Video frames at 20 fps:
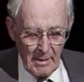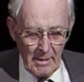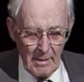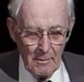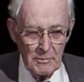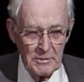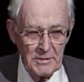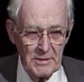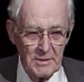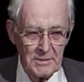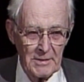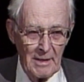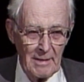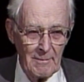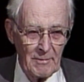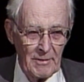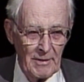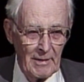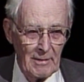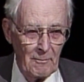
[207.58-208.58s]
It was the same
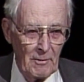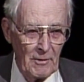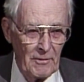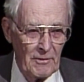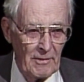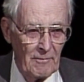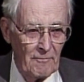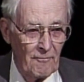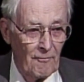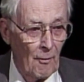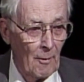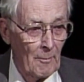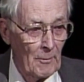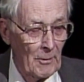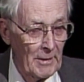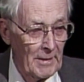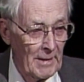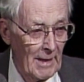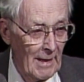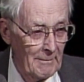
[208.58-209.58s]
thing with the former
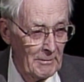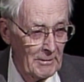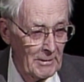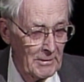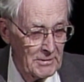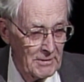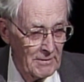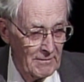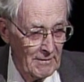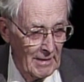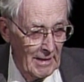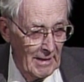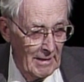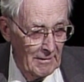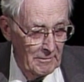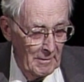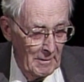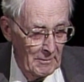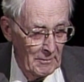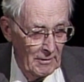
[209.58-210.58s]
inhabitants of the land.
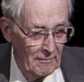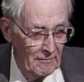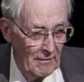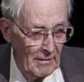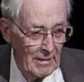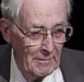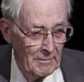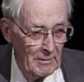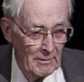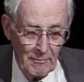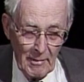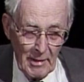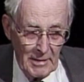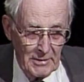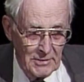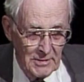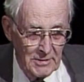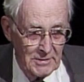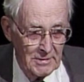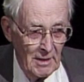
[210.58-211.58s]
Remember, if they had been
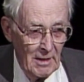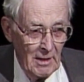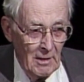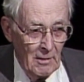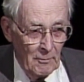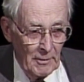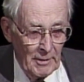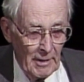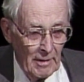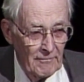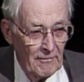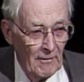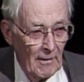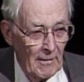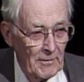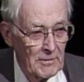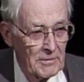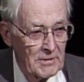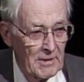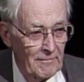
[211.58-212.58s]
righteous, would our
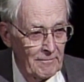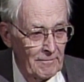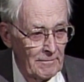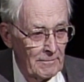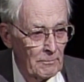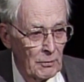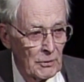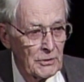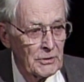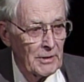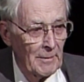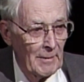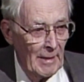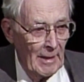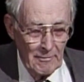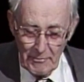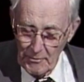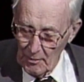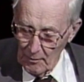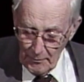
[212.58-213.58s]
fathers have pushed them
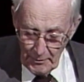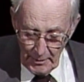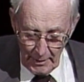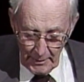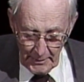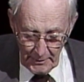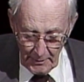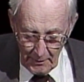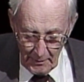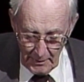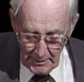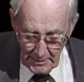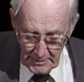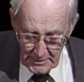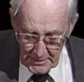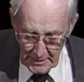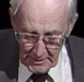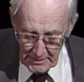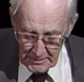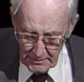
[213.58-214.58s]
out? No, not at all, he
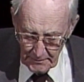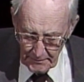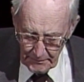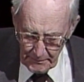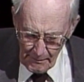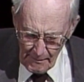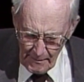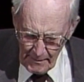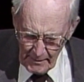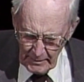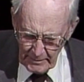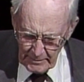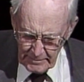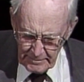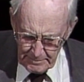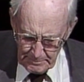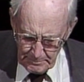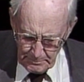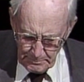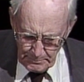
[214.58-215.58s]
says.
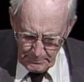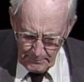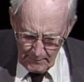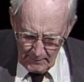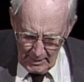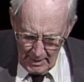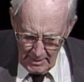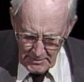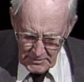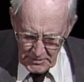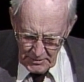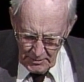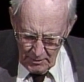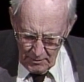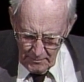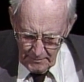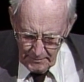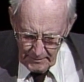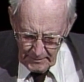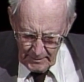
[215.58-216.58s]
And
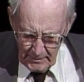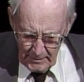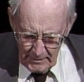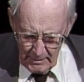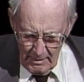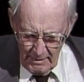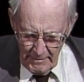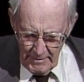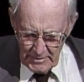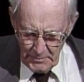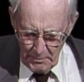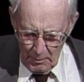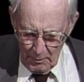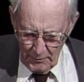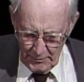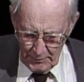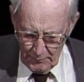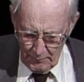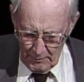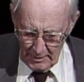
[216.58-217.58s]
so, it's
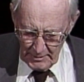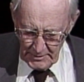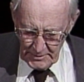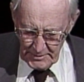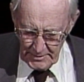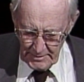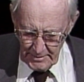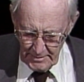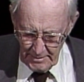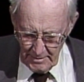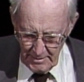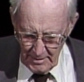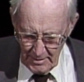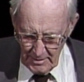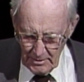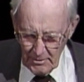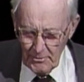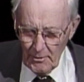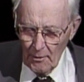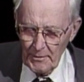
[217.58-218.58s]
both at once.
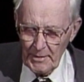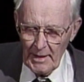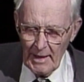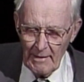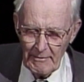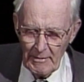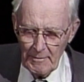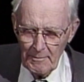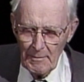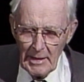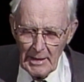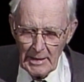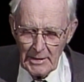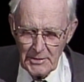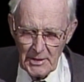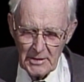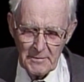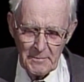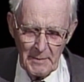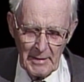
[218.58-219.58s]
You don't have it made
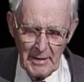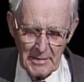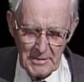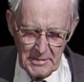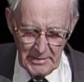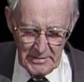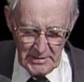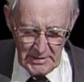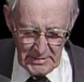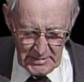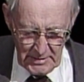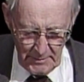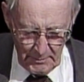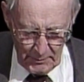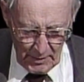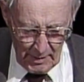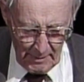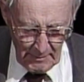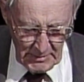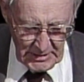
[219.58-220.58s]
just because this is the
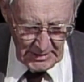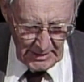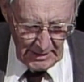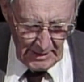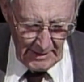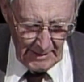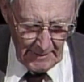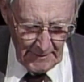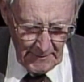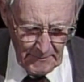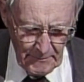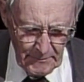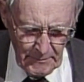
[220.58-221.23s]
promised land.